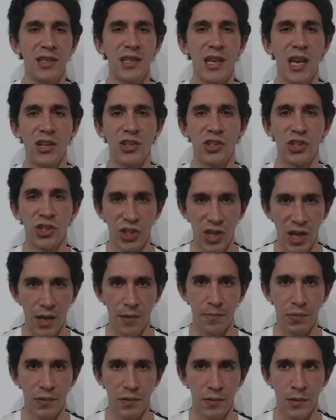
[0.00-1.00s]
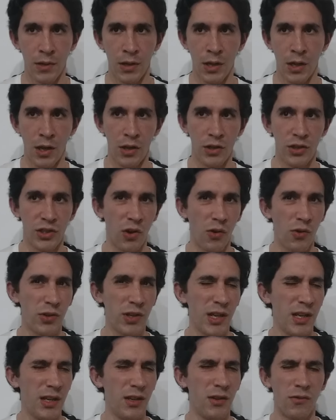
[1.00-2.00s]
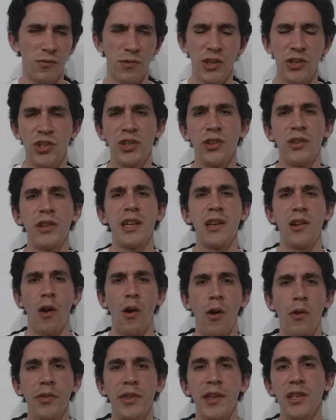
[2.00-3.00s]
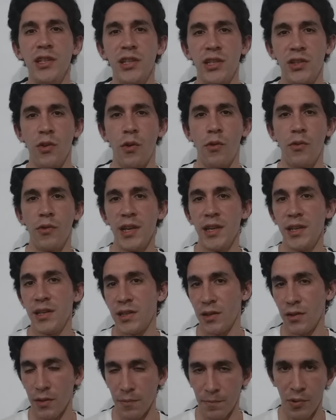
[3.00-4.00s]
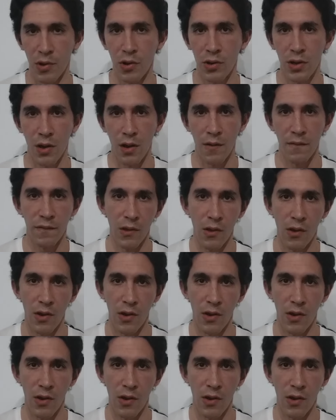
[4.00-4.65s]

to take shape. Tolkien originally called these stories the Book of